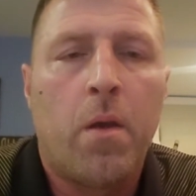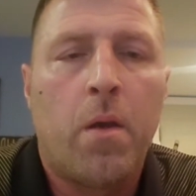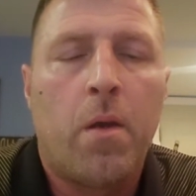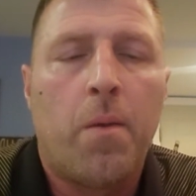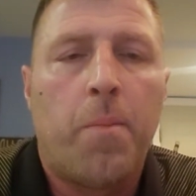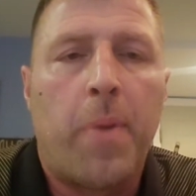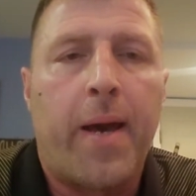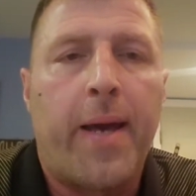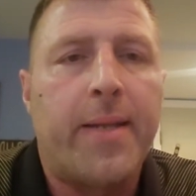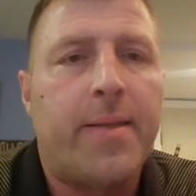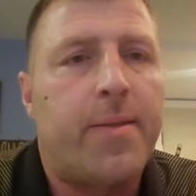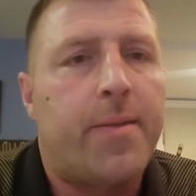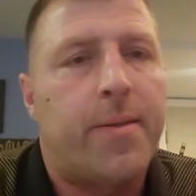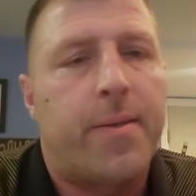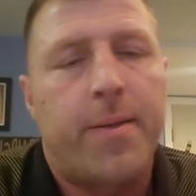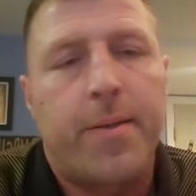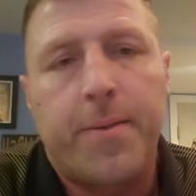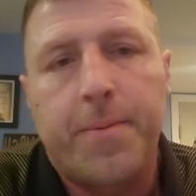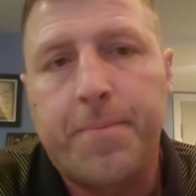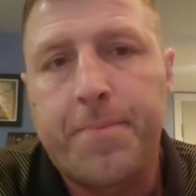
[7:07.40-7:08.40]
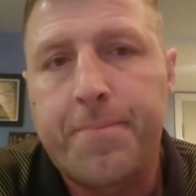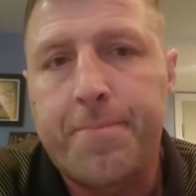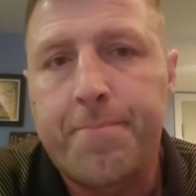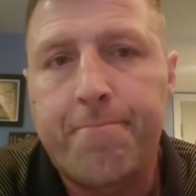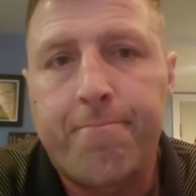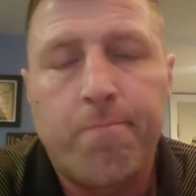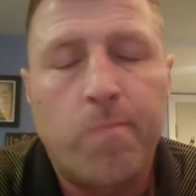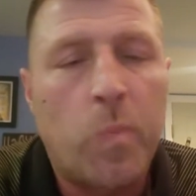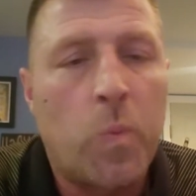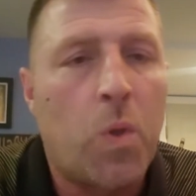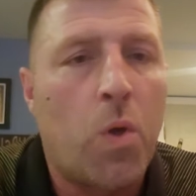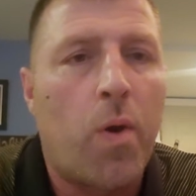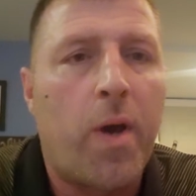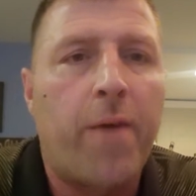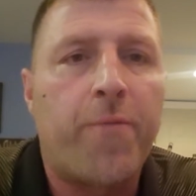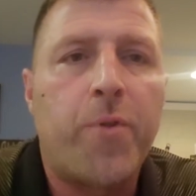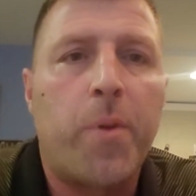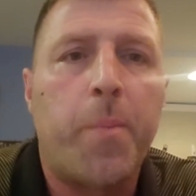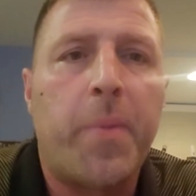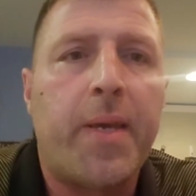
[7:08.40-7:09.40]
But they'll
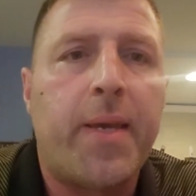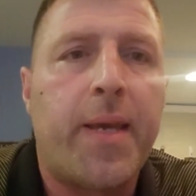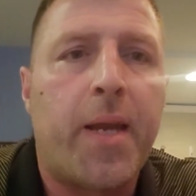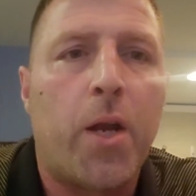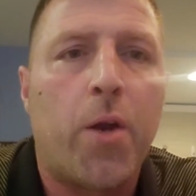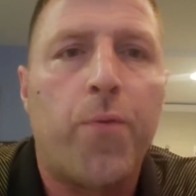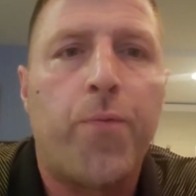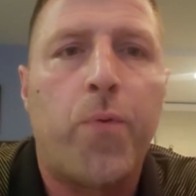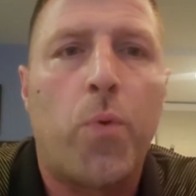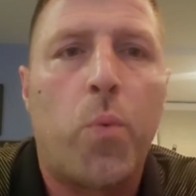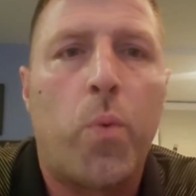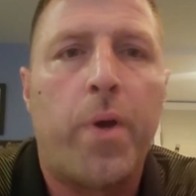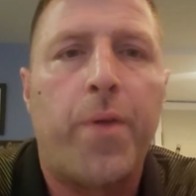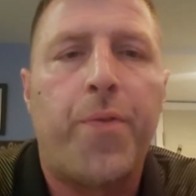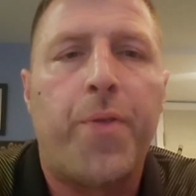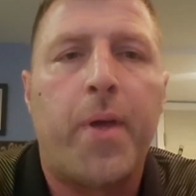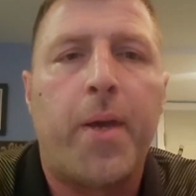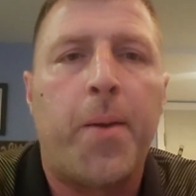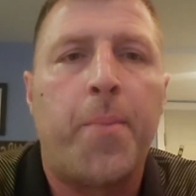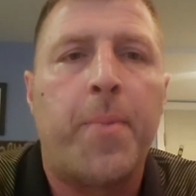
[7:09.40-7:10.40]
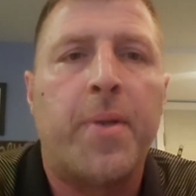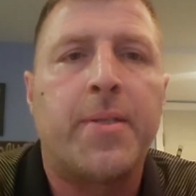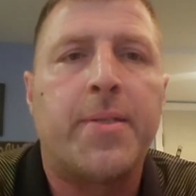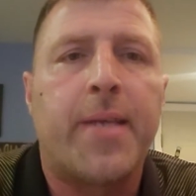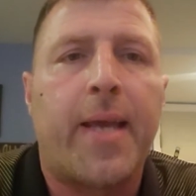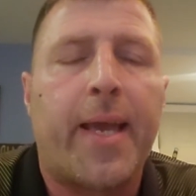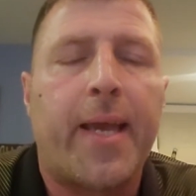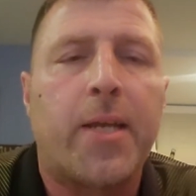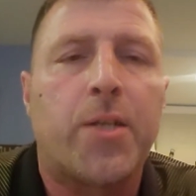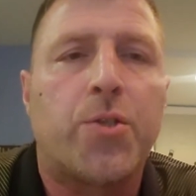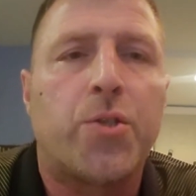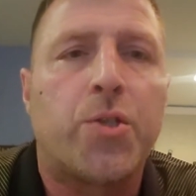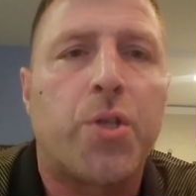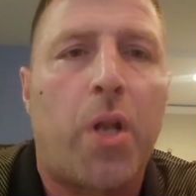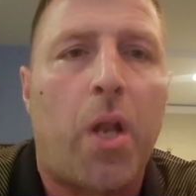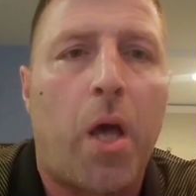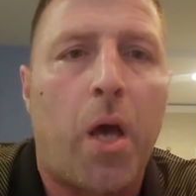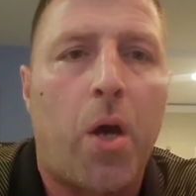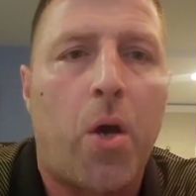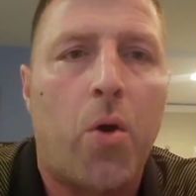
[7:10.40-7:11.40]
have to be careful with him and take it
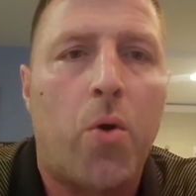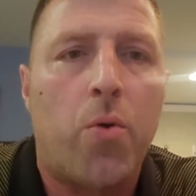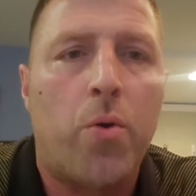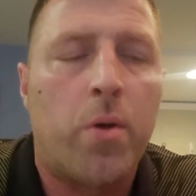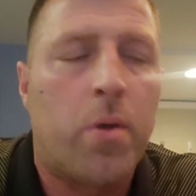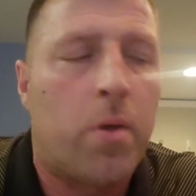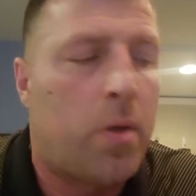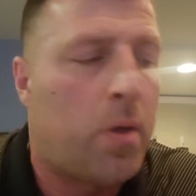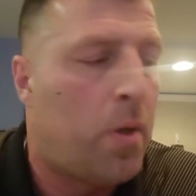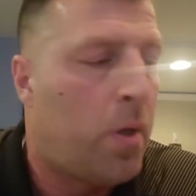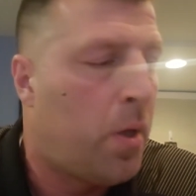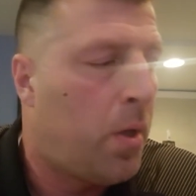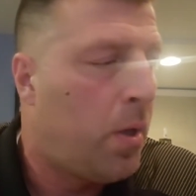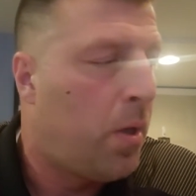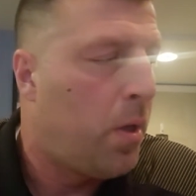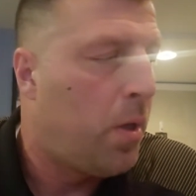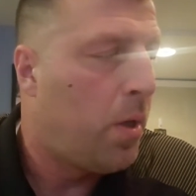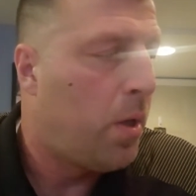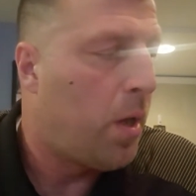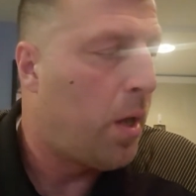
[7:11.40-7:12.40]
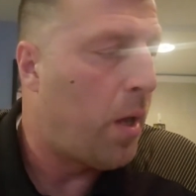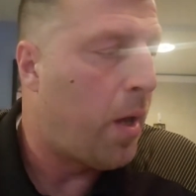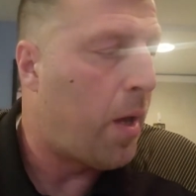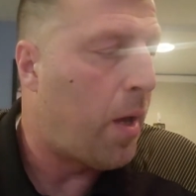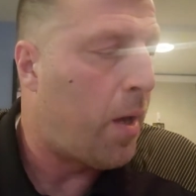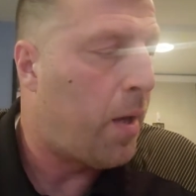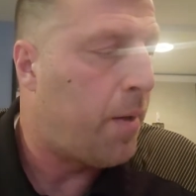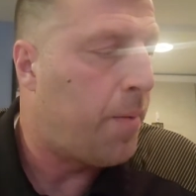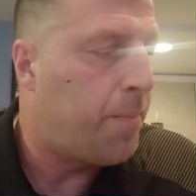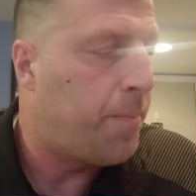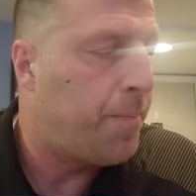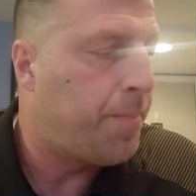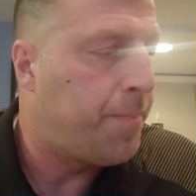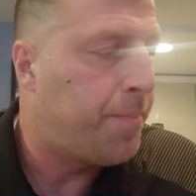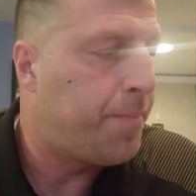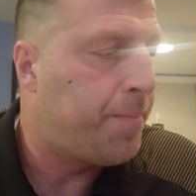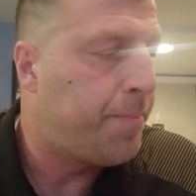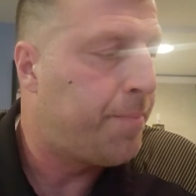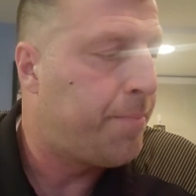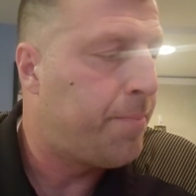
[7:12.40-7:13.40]
slow.
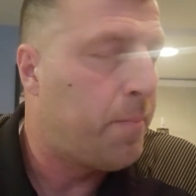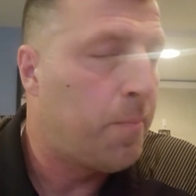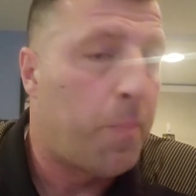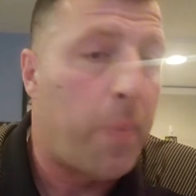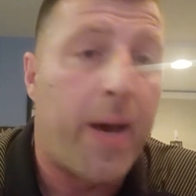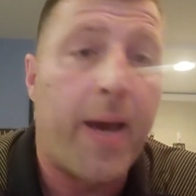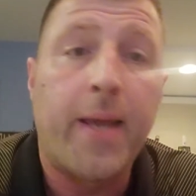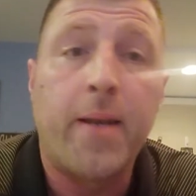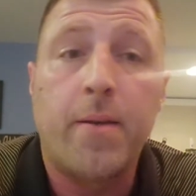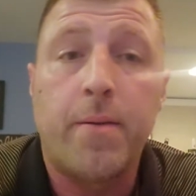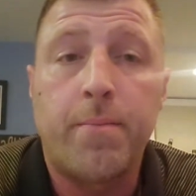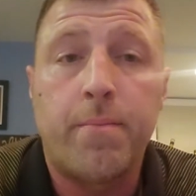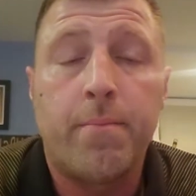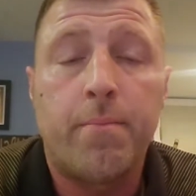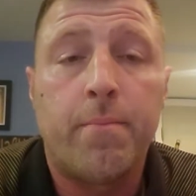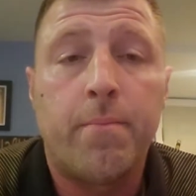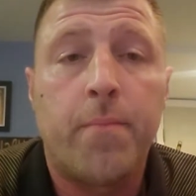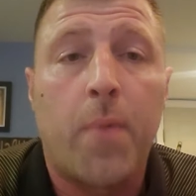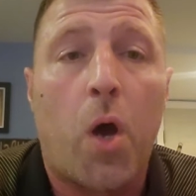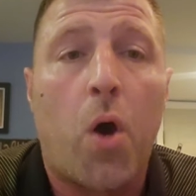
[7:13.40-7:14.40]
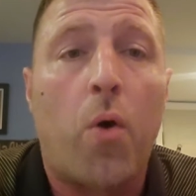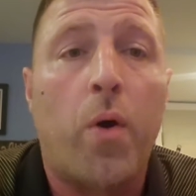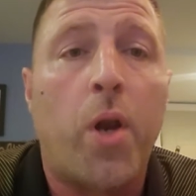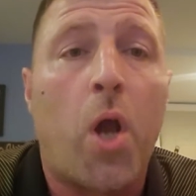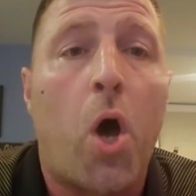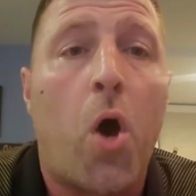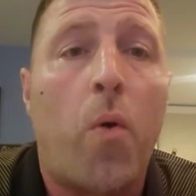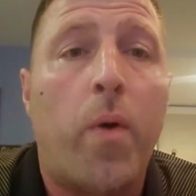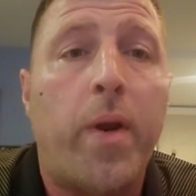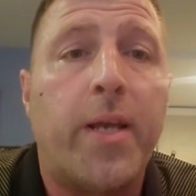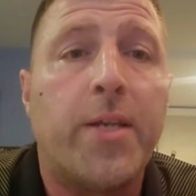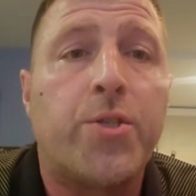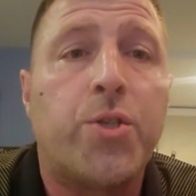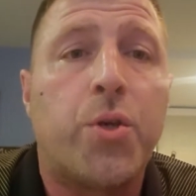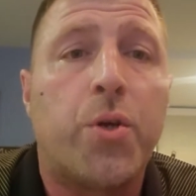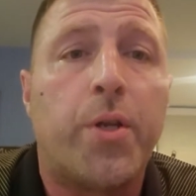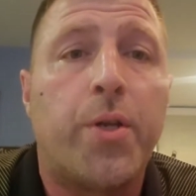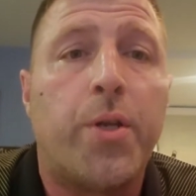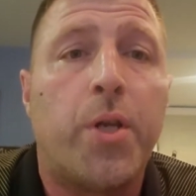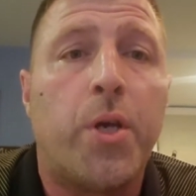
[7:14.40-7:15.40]
But all in all, it is
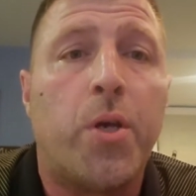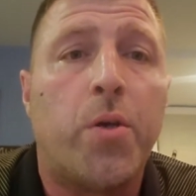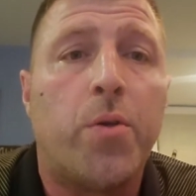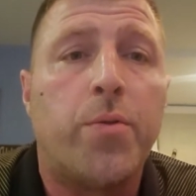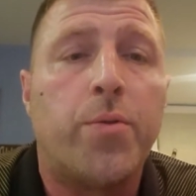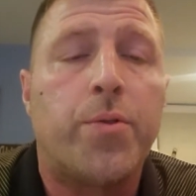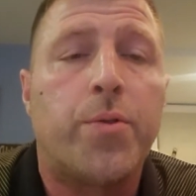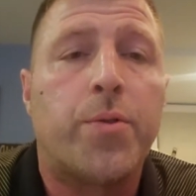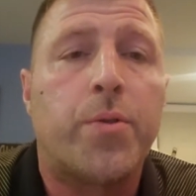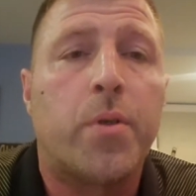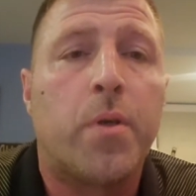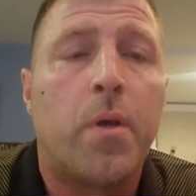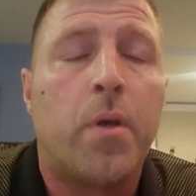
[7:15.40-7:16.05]
good news.